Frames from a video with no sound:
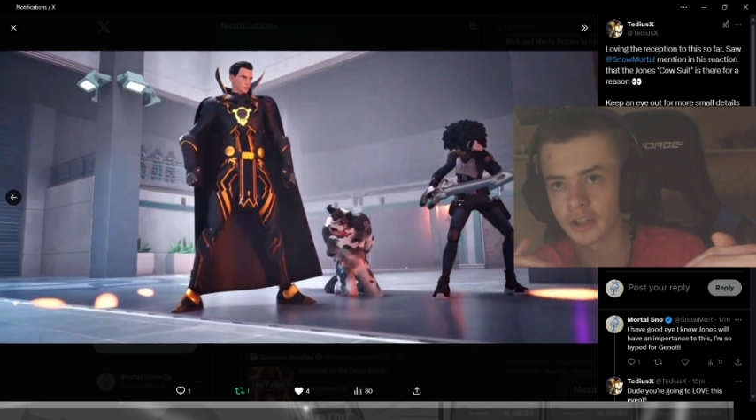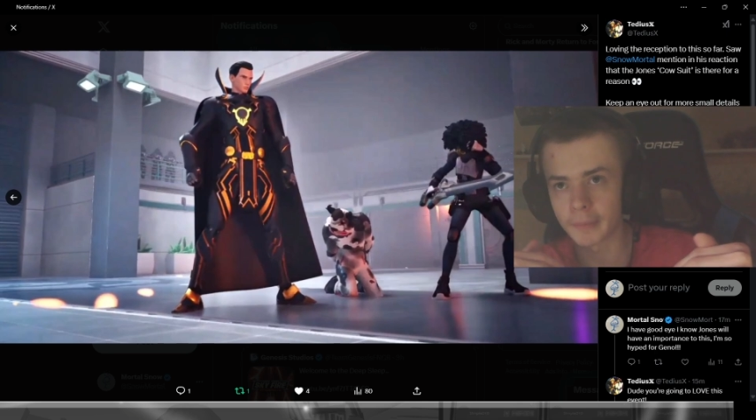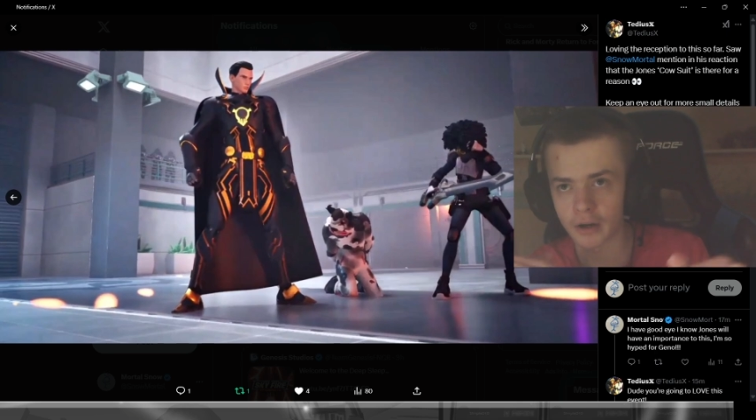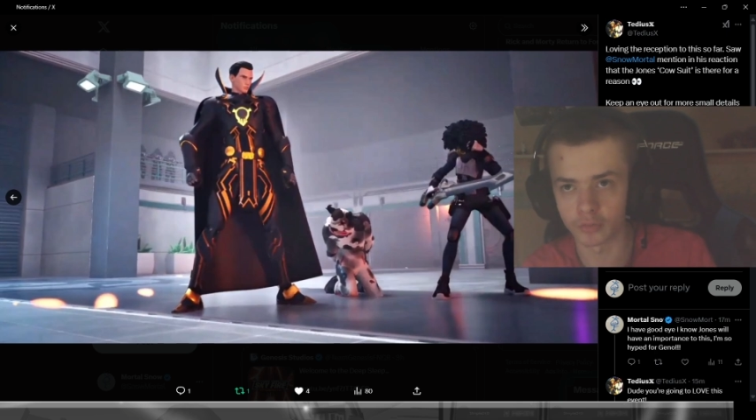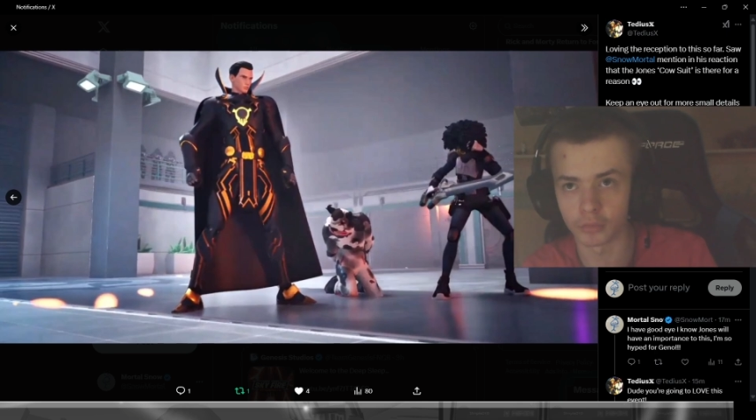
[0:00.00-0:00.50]

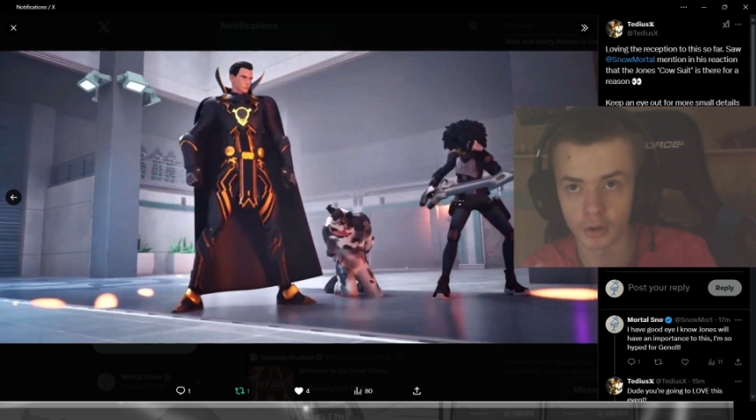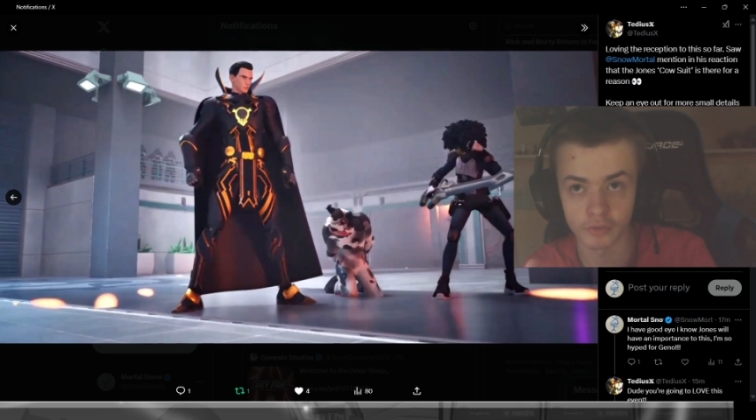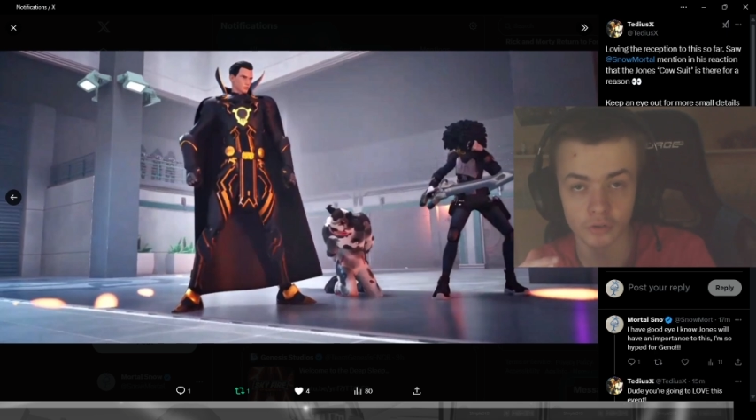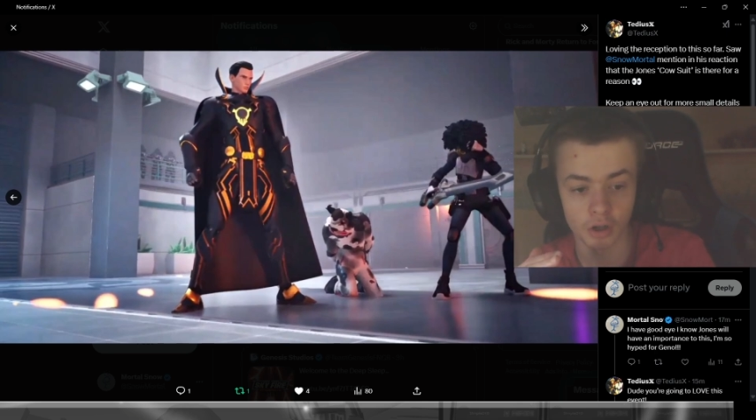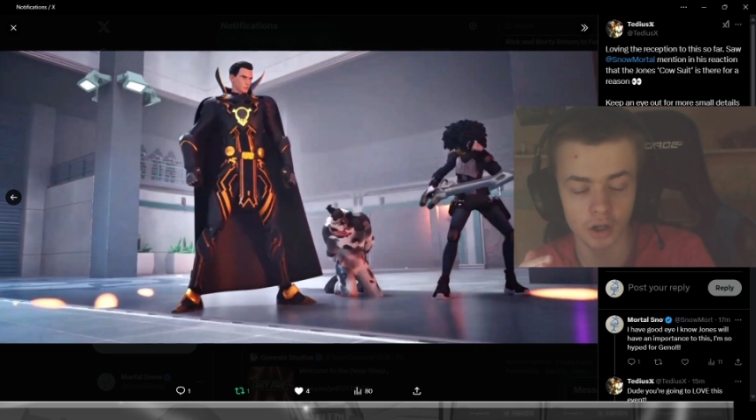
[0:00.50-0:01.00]
apparently from
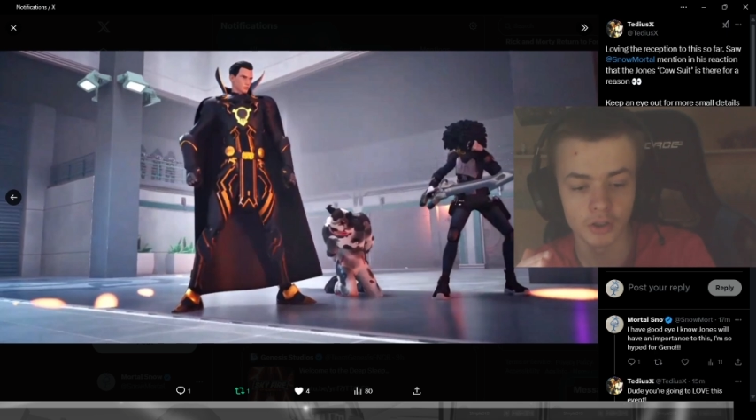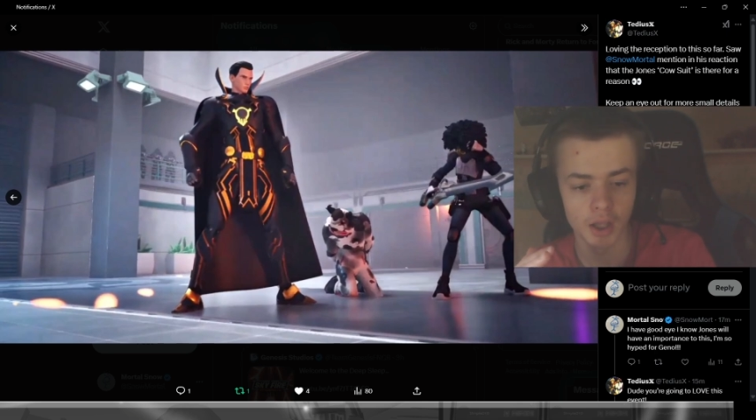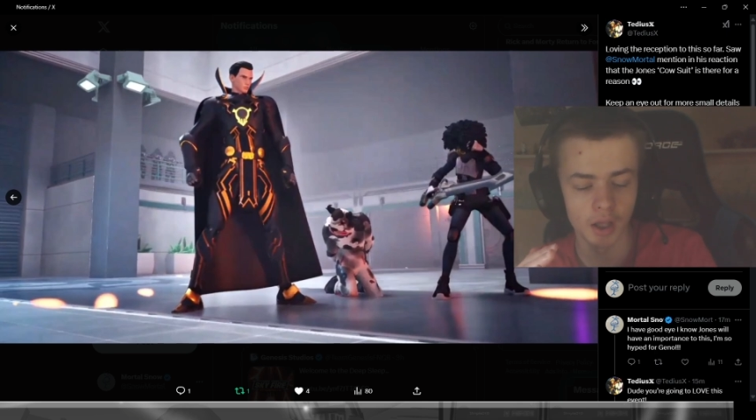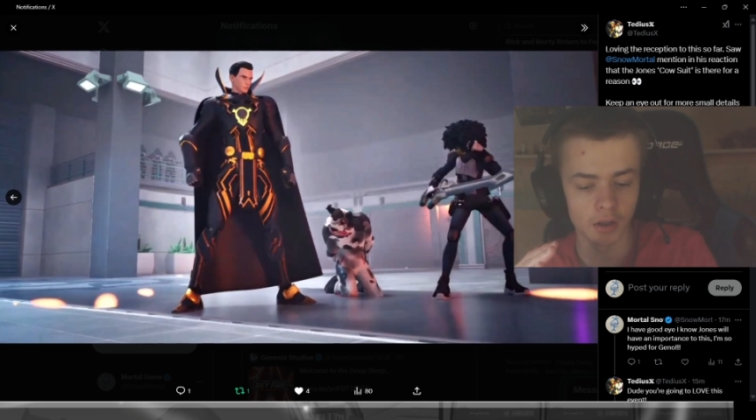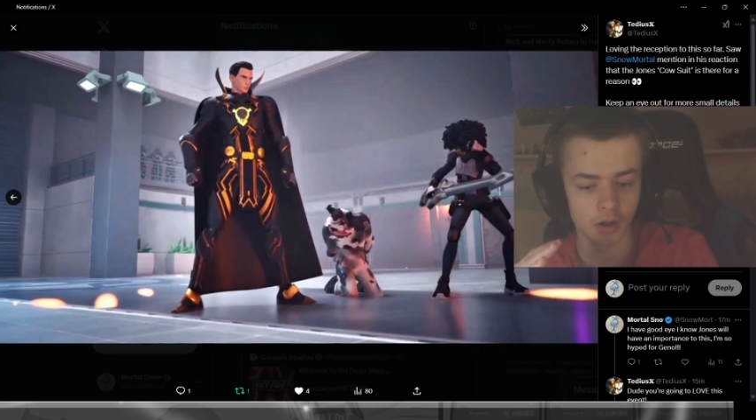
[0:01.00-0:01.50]
what I've heard,
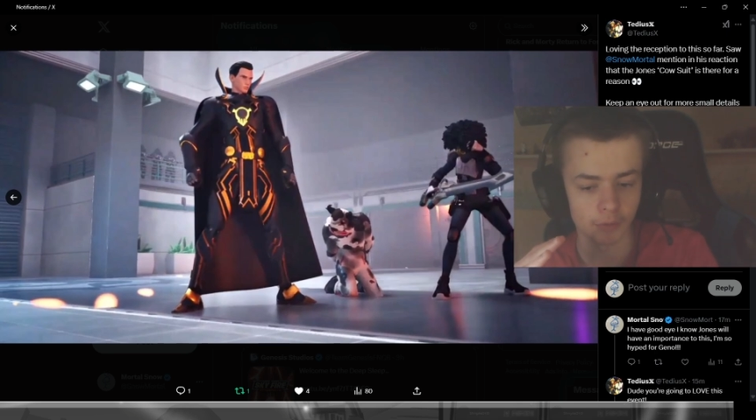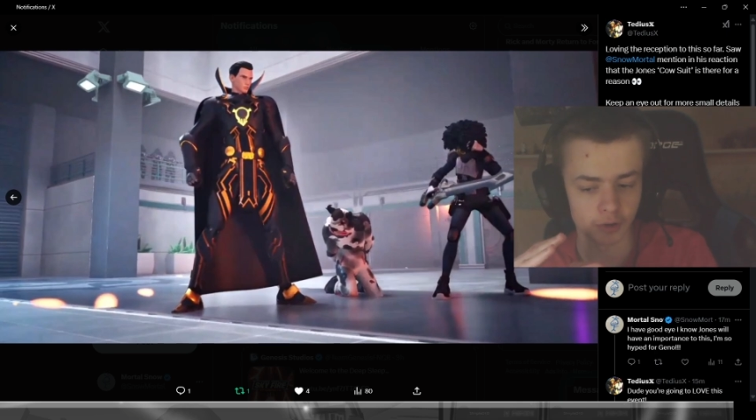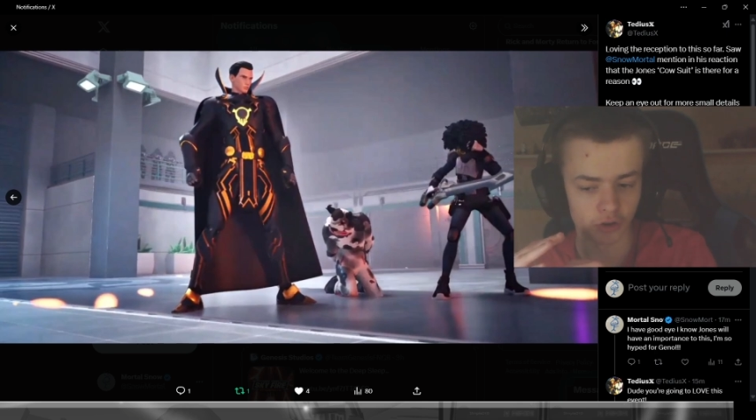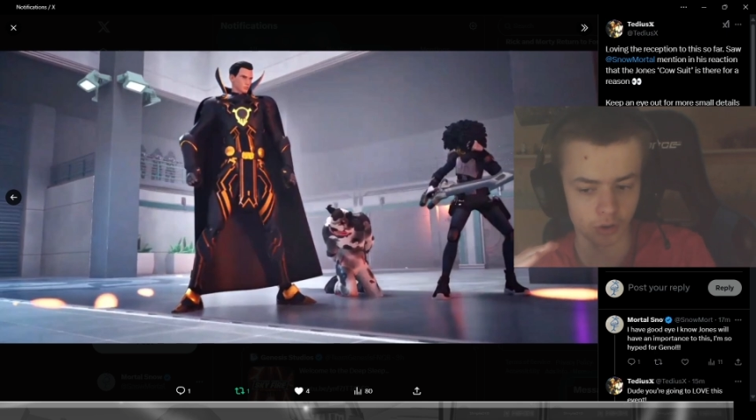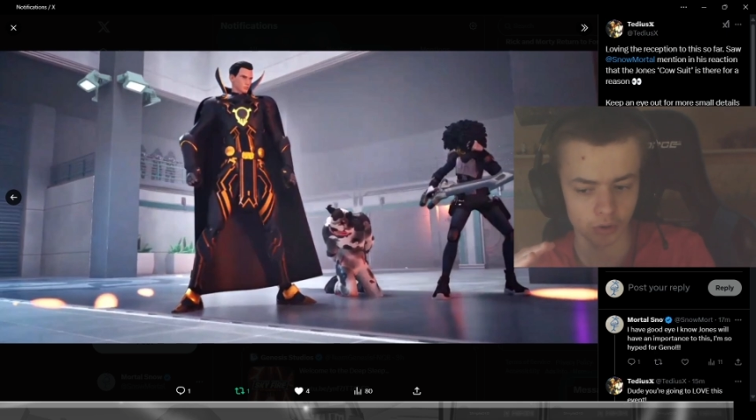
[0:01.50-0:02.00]
I've
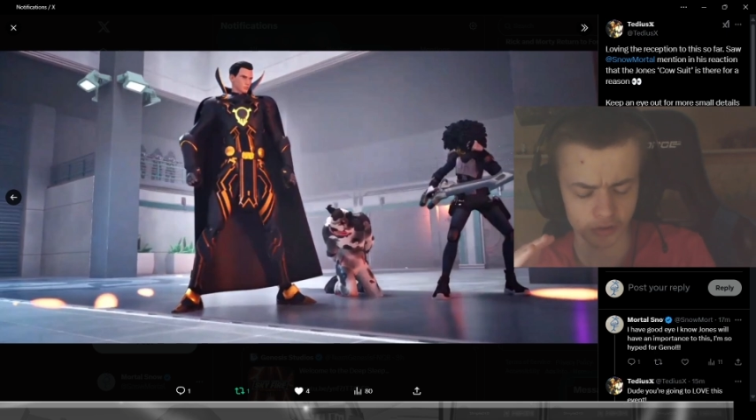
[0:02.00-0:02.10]
been told.